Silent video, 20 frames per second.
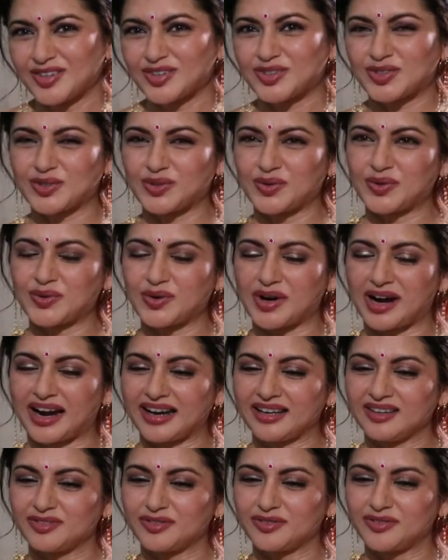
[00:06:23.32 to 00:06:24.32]
So
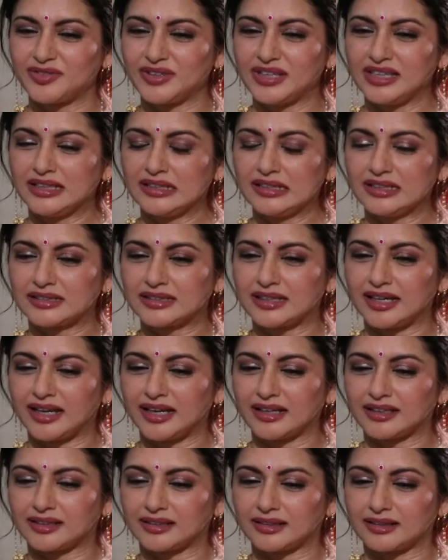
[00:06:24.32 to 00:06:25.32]
I feel
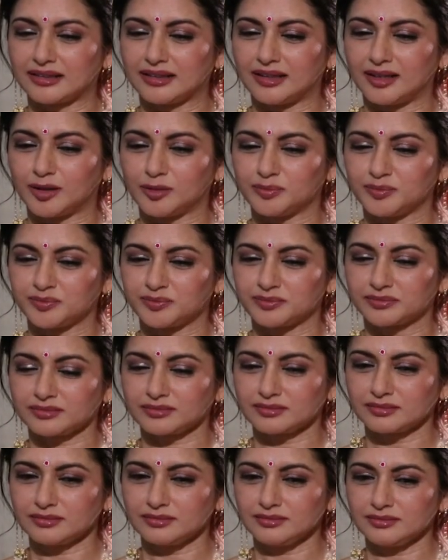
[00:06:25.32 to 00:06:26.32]
that
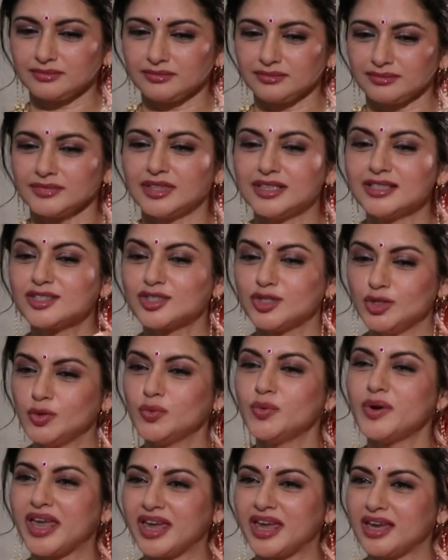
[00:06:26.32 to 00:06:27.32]
this
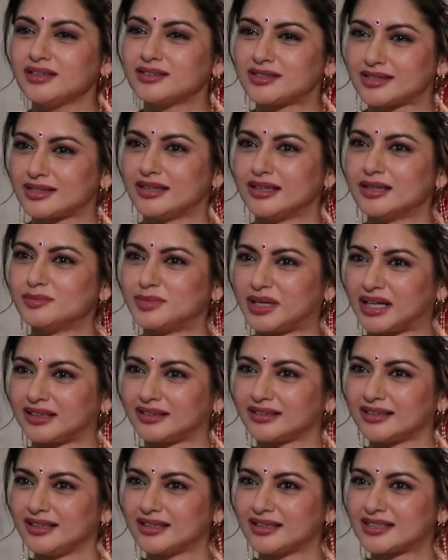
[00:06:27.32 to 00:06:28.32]
new age cinema
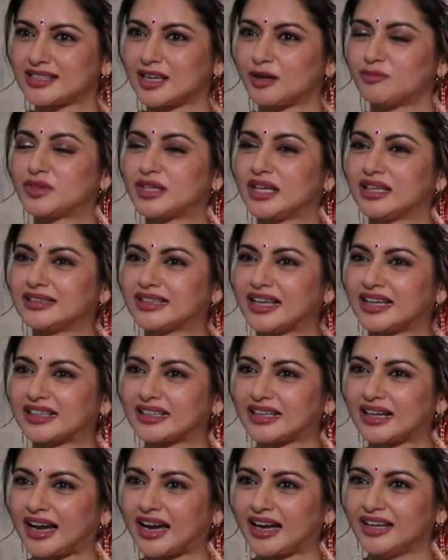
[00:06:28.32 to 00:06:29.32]
is something that
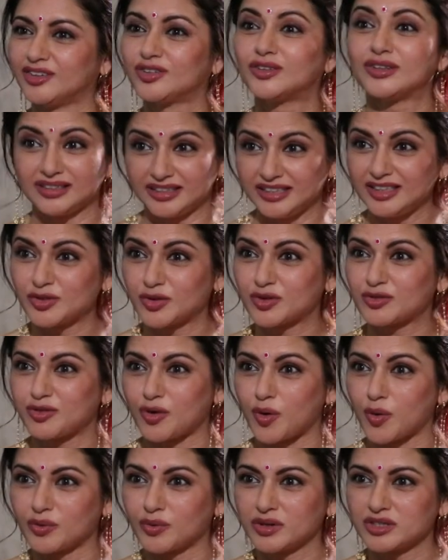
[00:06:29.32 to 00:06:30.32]
I really look
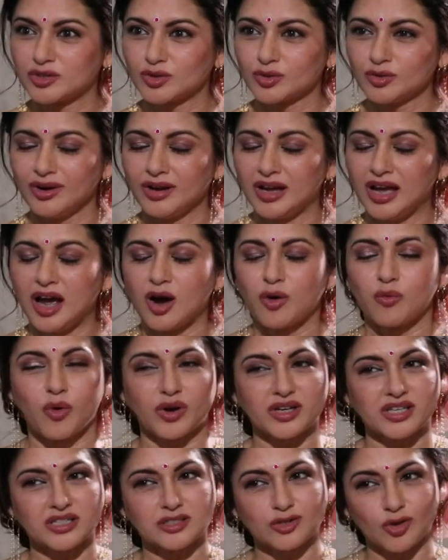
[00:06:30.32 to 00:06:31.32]
forward to.
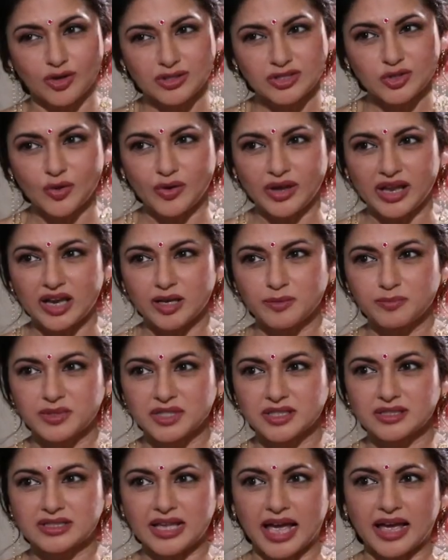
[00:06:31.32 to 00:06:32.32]
What has also helped
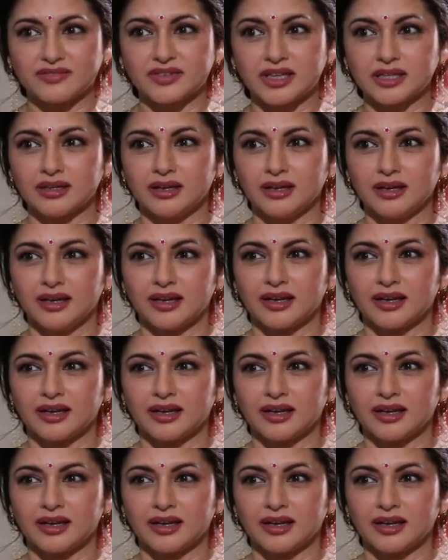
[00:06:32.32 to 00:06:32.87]
is having